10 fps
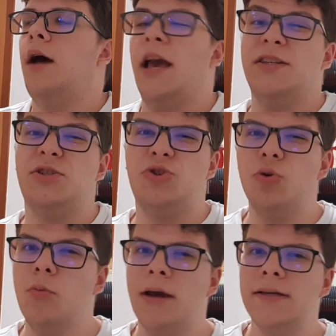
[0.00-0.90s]
I
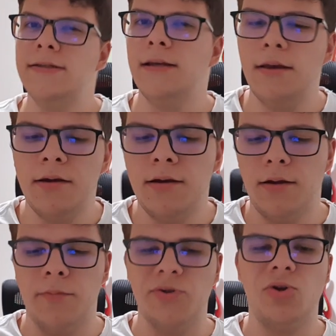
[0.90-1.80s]
Sumaisen.
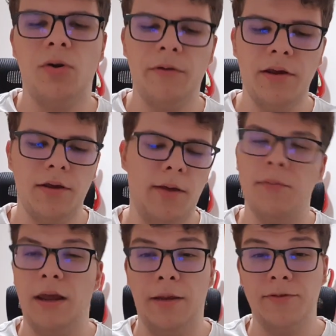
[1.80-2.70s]
I'm sorry,
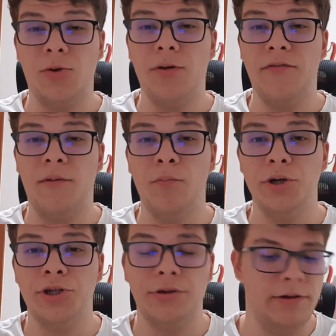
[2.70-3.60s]
and I'm sorry if I
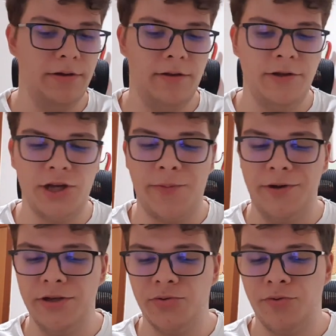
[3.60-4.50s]
butchered the
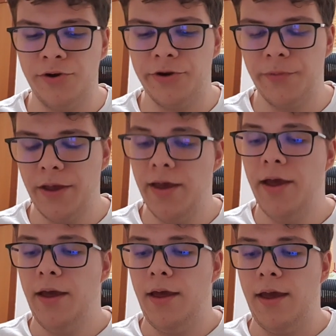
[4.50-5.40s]
Japanese word.
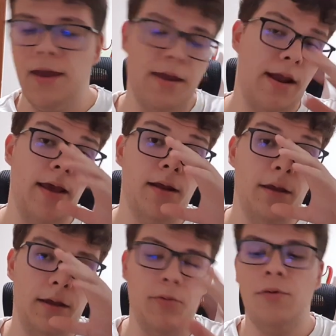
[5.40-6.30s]
And
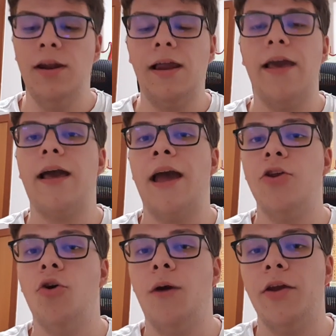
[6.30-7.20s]
I really like I
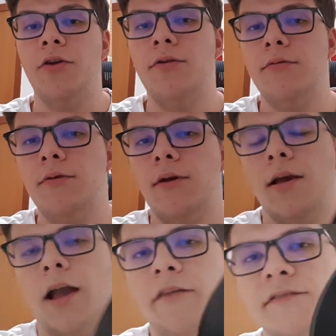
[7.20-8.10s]
Know,
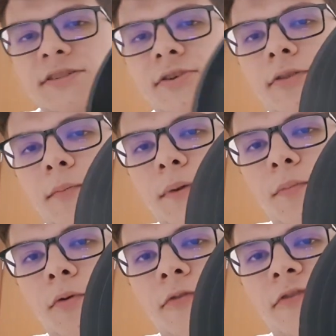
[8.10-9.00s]
kind of a song that
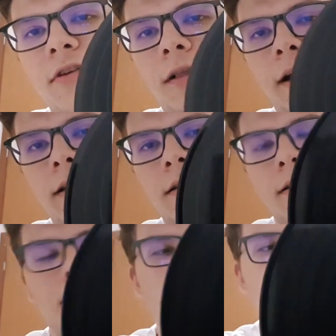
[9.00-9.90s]
people feel like
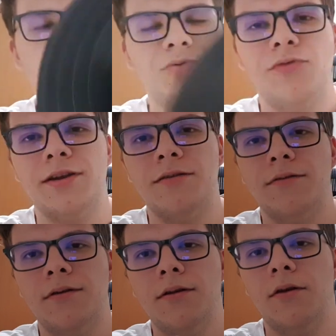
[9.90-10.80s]
it is
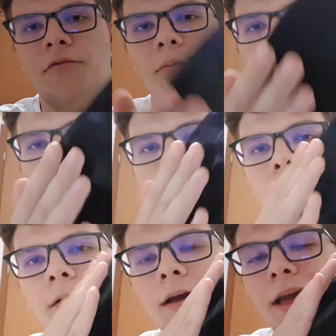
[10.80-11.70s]
written for
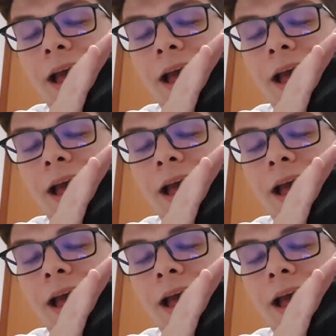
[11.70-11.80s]
Paul.